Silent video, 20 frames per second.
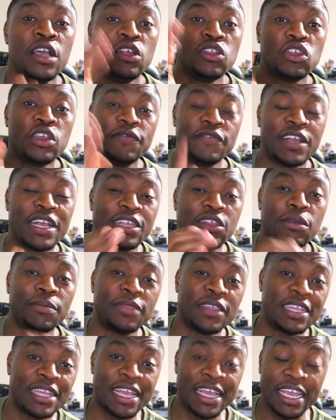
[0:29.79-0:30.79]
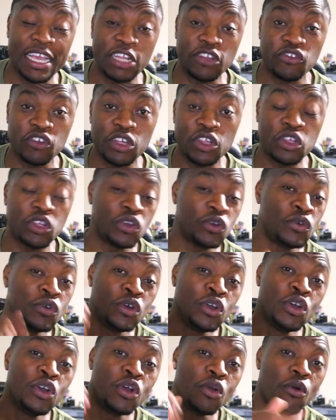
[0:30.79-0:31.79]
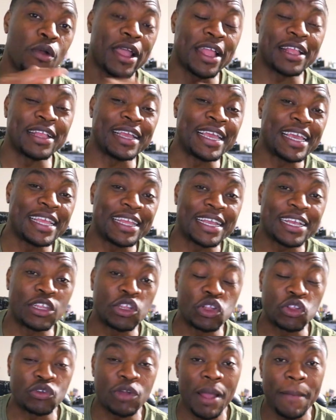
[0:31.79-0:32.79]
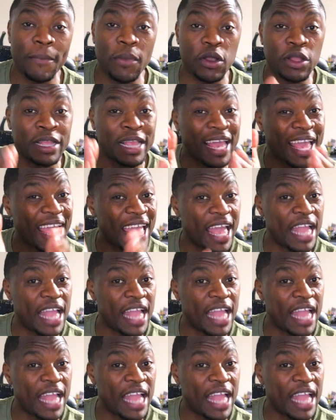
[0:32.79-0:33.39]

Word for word: So if that's something that interests you, go ahead and hit that subscribe button